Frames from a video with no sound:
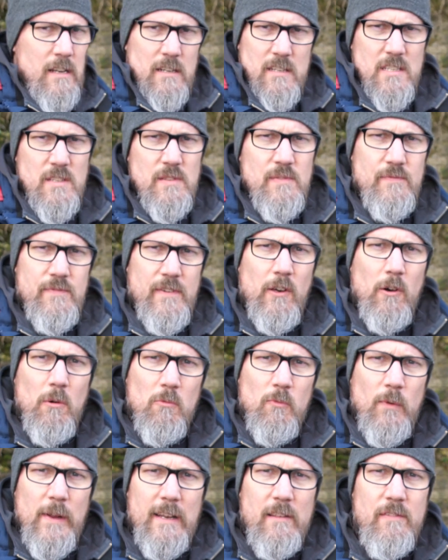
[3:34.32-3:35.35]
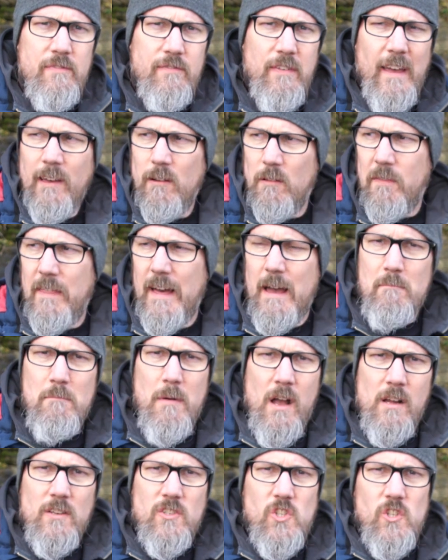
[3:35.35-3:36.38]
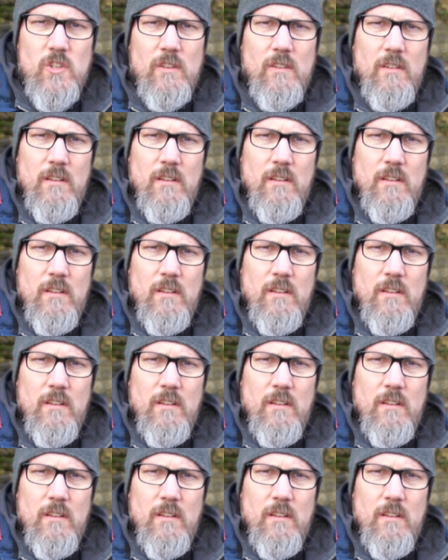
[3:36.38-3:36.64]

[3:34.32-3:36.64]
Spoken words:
This film really failed that much.